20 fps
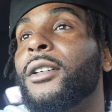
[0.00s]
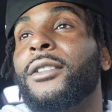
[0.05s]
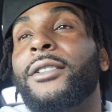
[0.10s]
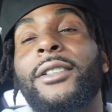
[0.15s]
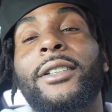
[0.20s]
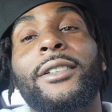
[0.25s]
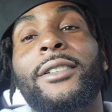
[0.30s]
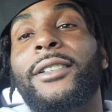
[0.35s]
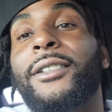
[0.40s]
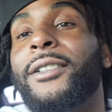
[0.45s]

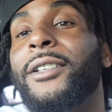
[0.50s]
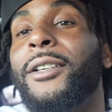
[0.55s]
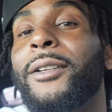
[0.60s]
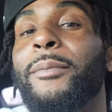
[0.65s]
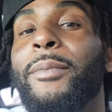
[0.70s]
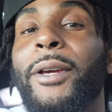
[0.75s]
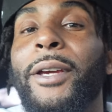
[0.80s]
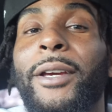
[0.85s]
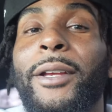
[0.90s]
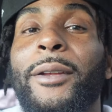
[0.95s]
just continue
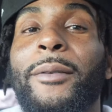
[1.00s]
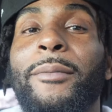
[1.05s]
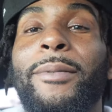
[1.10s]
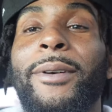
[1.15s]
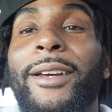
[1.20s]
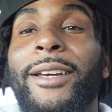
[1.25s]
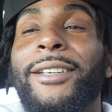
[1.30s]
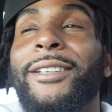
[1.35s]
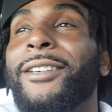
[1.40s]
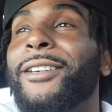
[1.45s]
being the
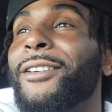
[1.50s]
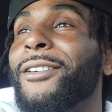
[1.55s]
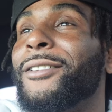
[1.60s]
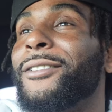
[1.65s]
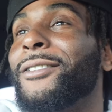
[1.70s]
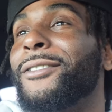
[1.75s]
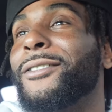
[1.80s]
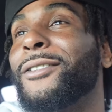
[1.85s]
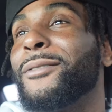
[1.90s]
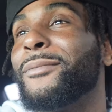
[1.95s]
best
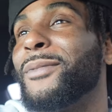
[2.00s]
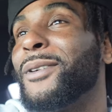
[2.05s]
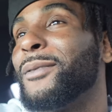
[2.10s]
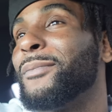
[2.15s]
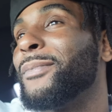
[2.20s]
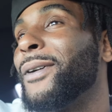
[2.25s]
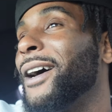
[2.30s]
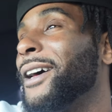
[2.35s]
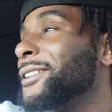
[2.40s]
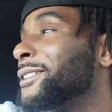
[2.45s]
you can be
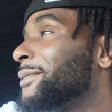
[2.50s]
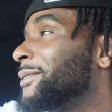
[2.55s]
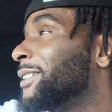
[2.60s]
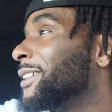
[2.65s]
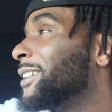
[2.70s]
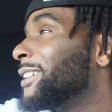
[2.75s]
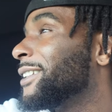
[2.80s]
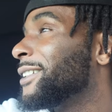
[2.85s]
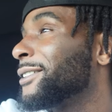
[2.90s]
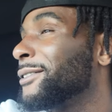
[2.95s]

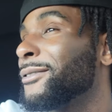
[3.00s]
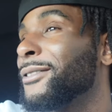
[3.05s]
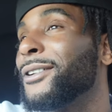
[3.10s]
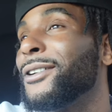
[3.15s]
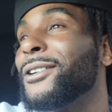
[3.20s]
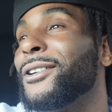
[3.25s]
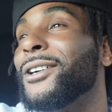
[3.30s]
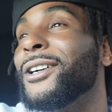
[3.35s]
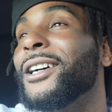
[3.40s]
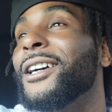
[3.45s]
possibly in this
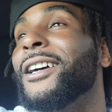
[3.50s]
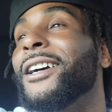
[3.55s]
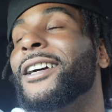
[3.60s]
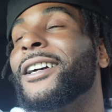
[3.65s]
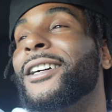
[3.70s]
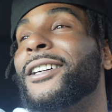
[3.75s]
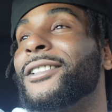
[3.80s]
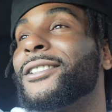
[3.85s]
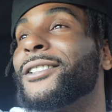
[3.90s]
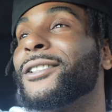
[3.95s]
world.
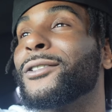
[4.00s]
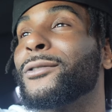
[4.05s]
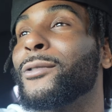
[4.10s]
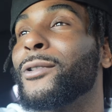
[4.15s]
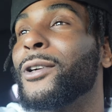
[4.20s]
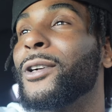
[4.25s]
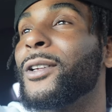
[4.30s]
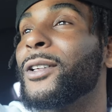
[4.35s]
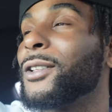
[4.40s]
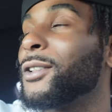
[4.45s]
Because this
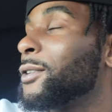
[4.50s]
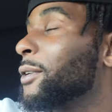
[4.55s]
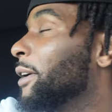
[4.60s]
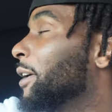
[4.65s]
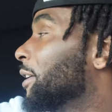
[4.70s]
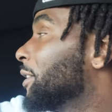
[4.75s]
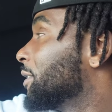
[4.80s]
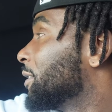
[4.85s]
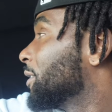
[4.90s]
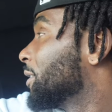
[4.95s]
world is
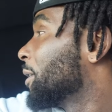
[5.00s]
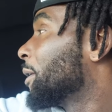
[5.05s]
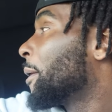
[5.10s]
crazy.